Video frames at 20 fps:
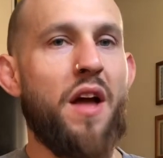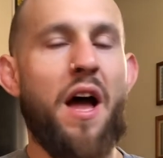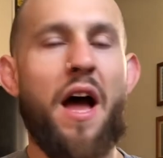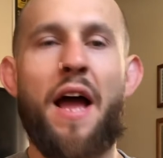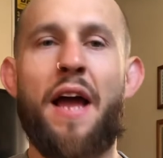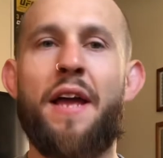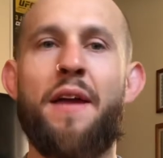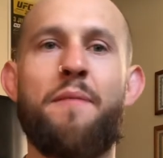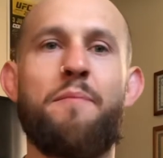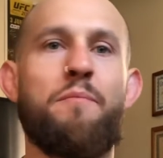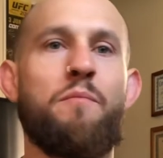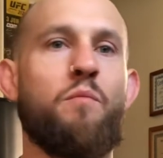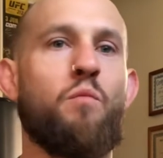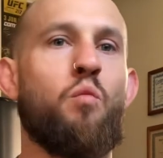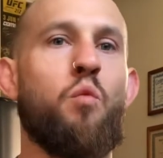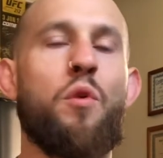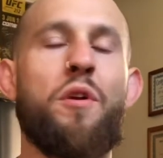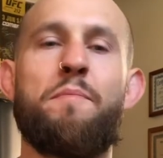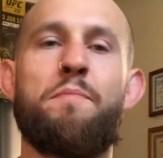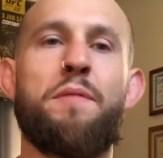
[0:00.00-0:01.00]
I
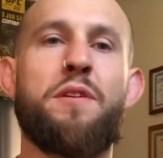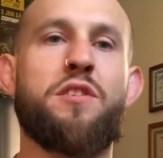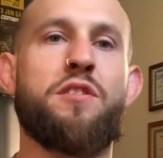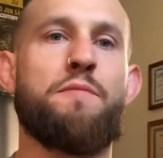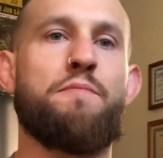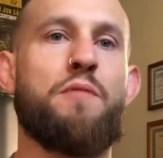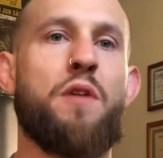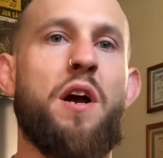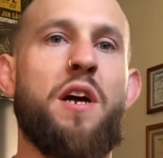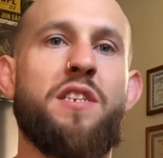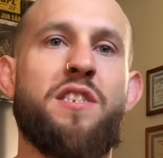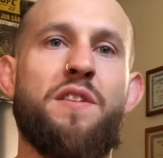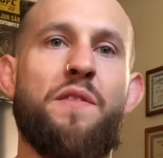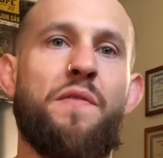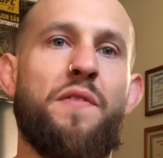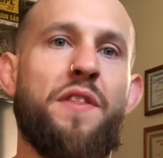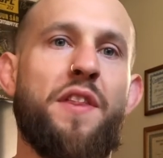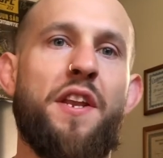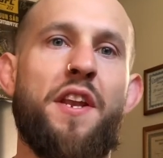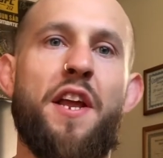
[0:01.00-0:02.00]
wouldn't be surprised
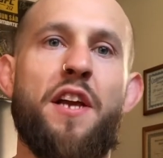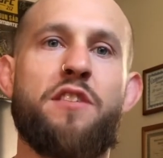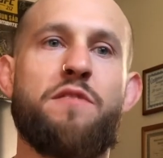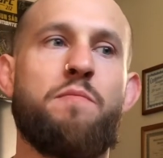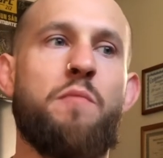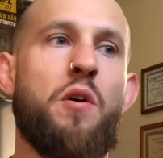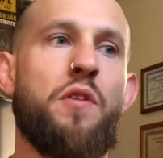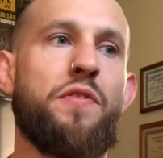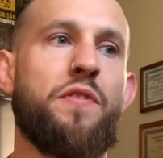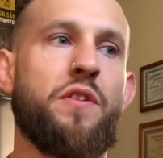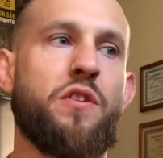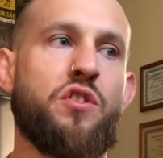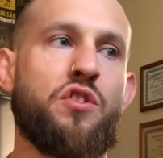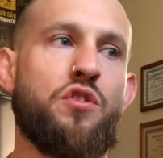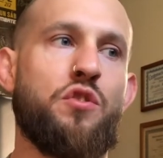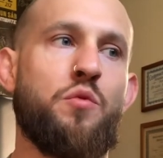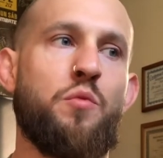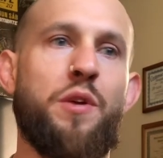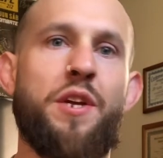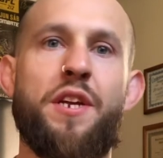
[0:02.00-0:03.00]
if in the next month or
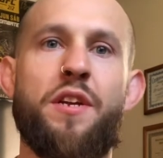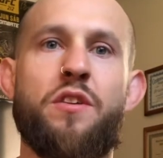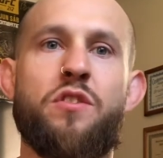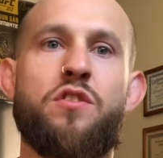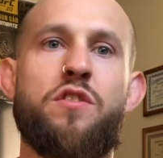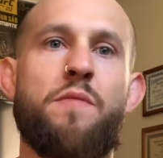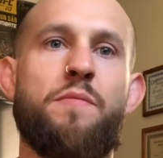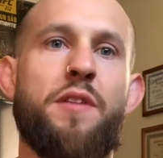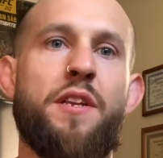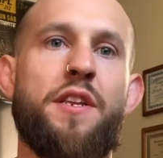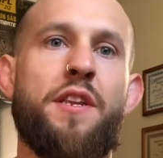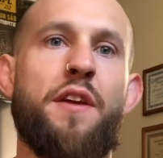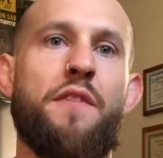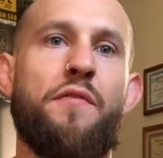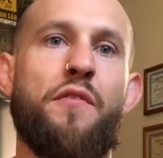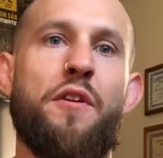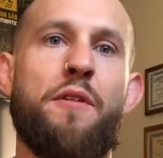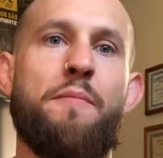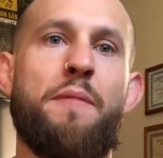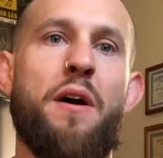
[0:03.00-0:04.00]
two we hear something
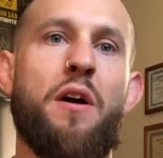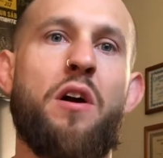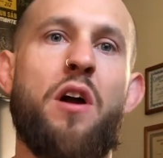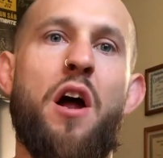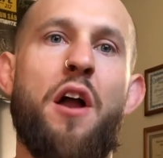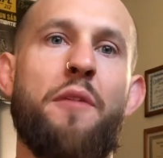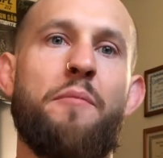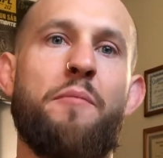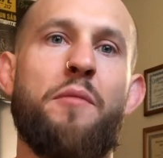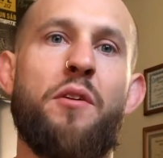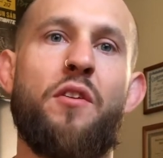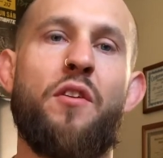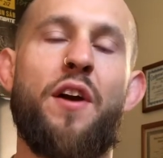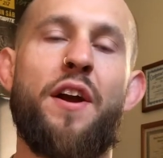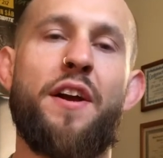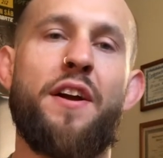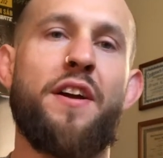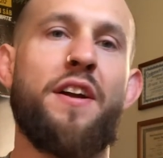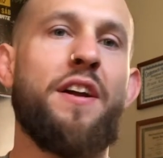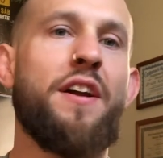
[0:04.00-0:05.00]
different about Conor
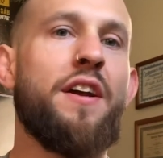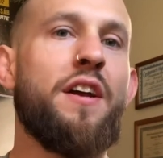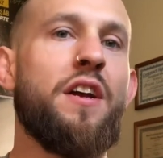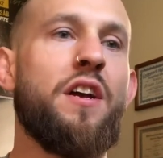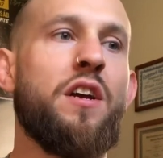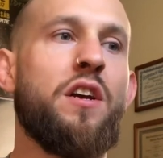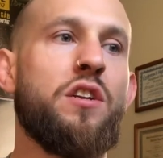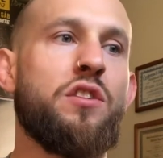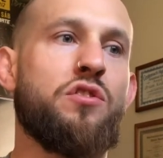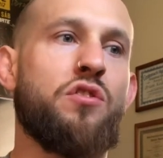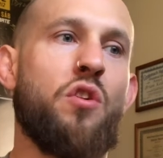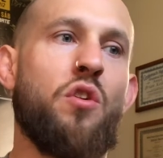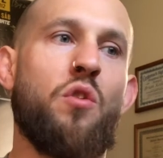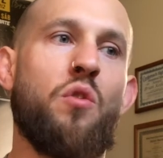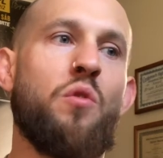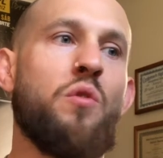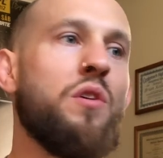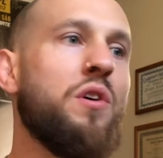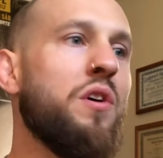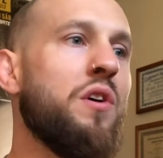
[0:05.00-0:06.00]
McGregor.
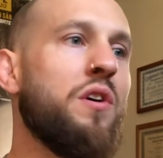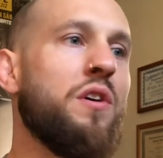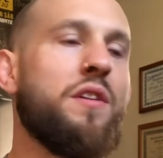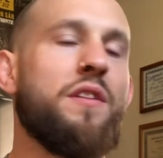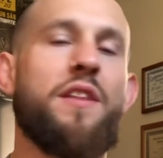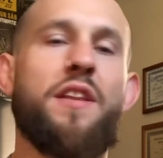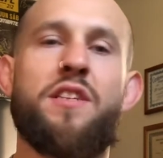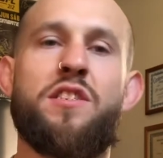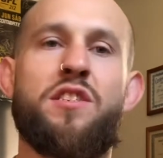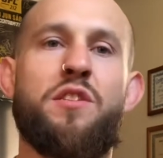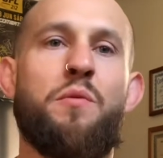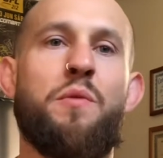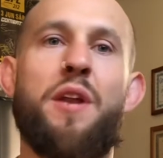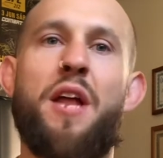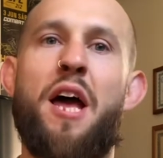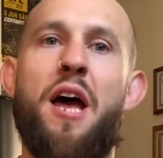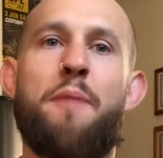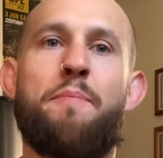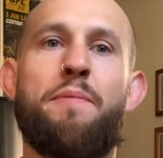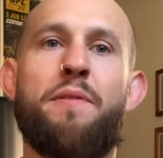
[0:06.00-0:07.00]
So let's see what
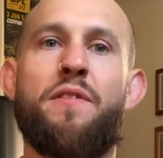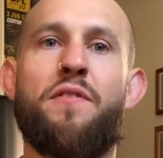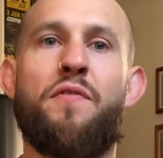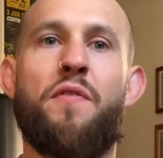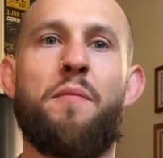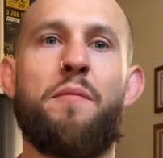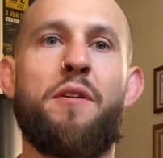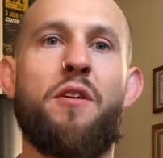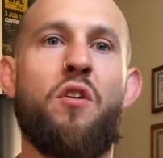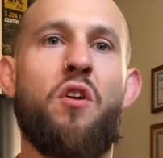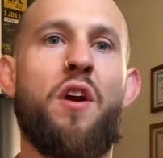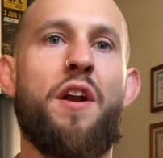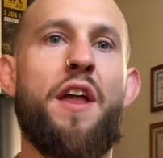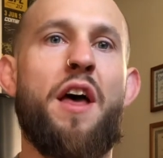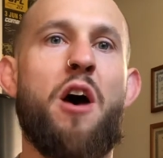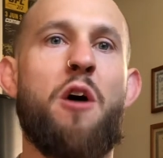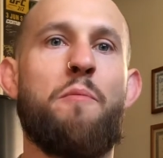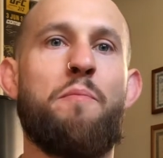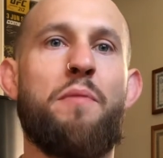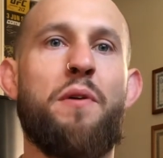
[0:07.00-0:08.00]
happens from here on
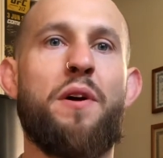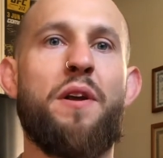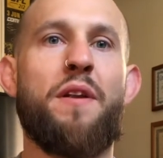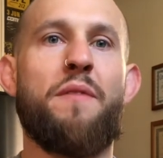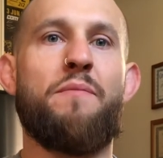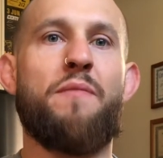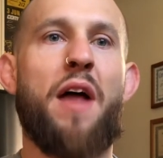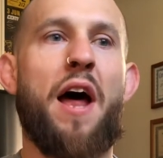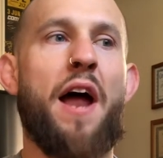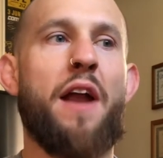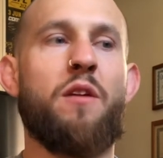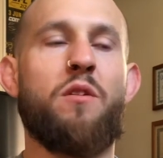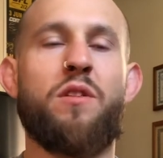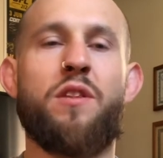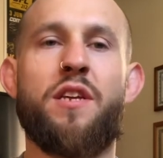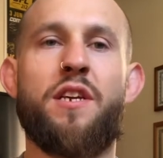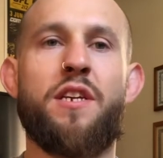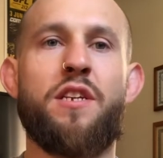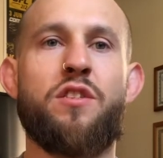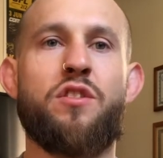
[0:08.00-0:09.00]
out. But I don't
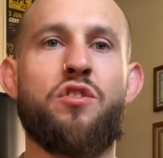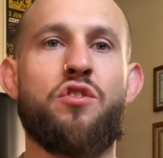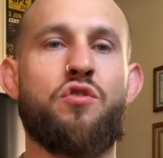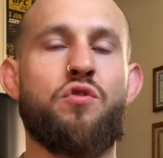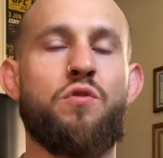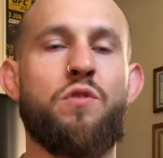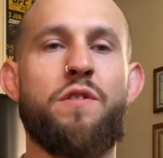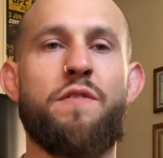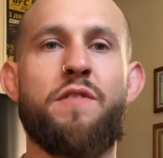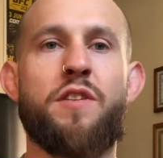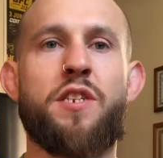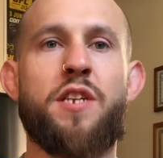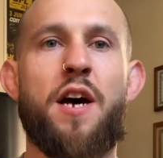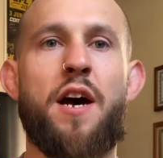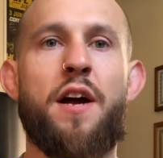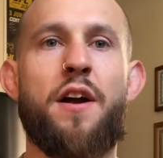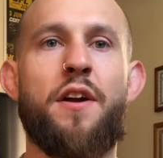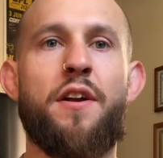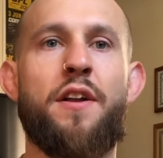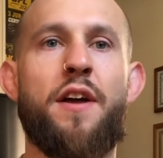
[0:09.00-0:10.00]
think he's truly
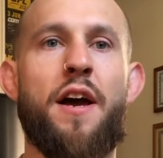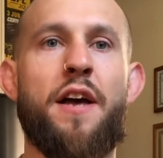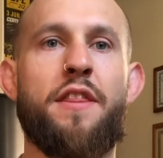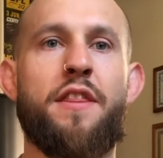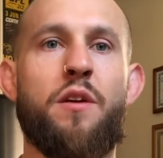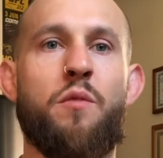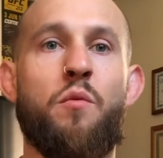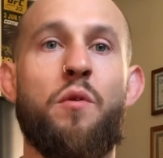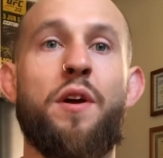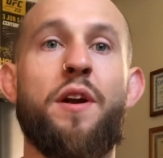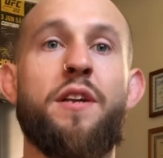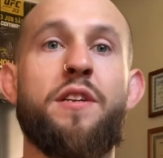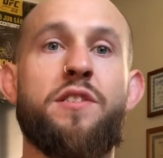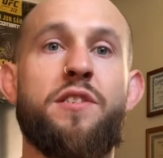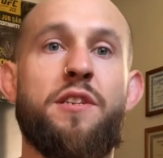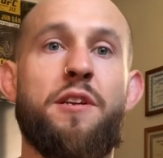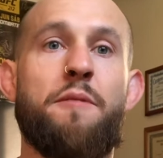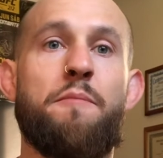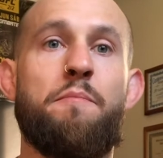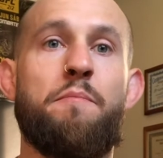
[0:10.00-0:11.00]
retired. I think we're going to
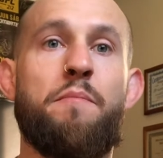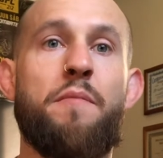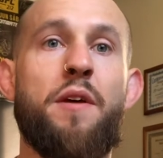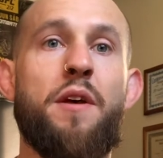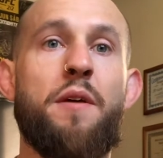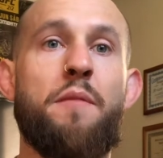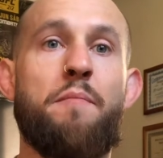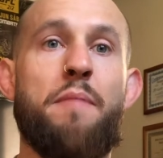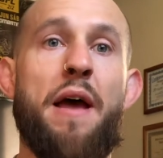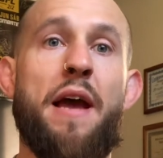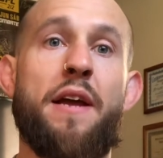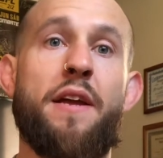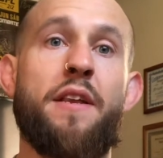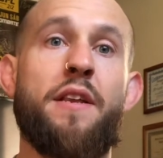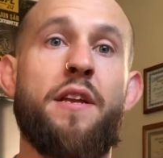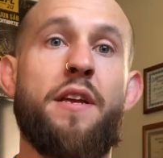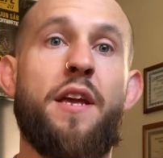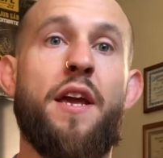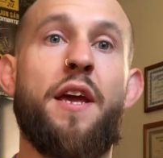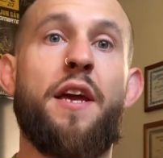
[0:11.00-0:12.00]
see him back in
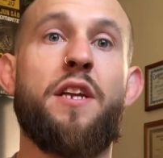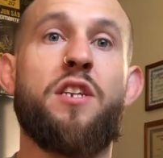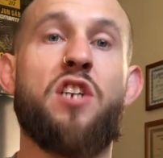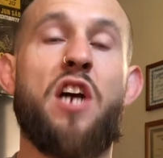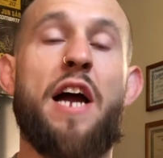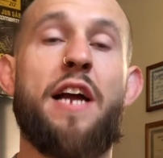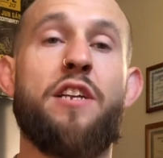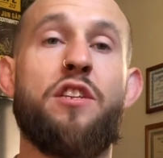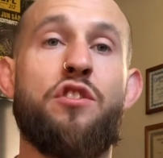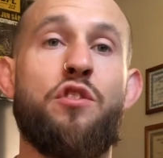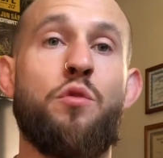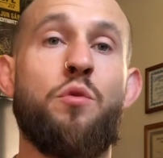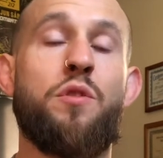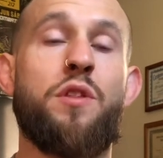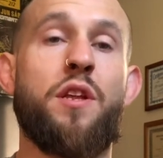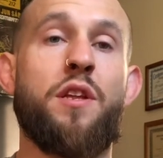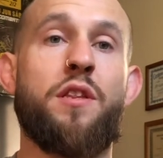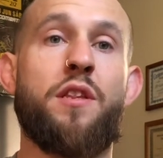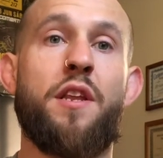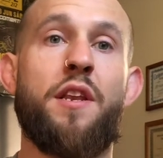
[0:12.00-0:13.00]
the cage. I do
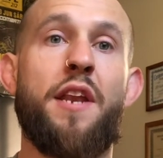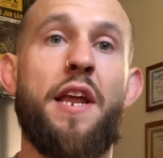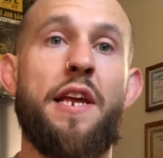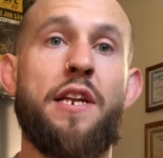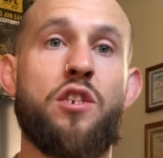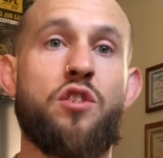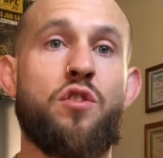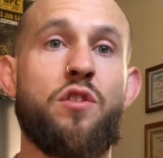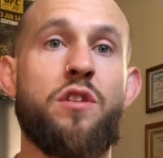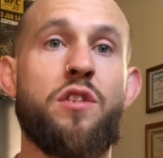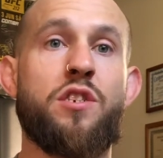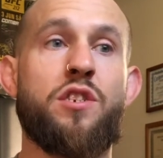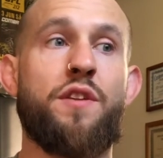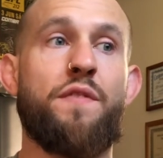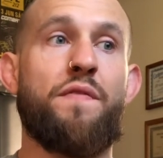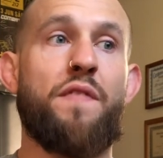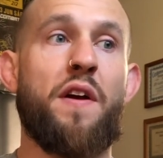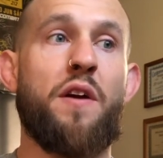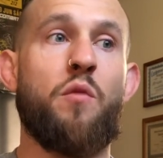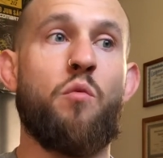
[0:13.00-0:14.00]
think the Nate trilogy
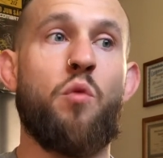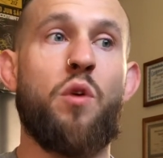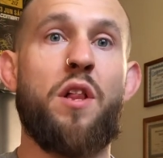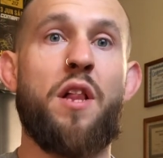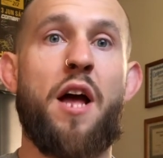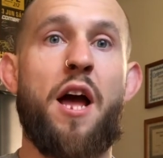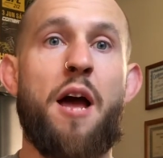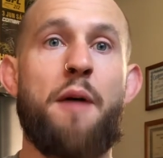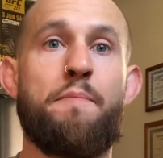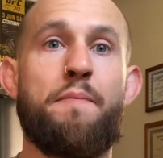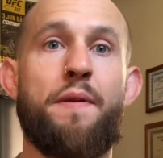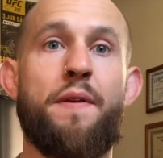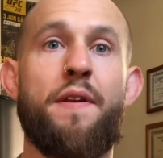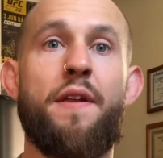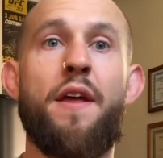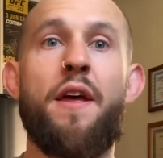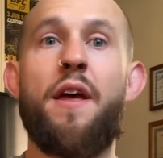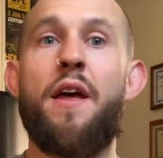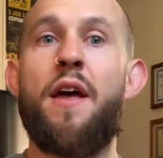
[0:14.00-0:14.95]
fight will happen.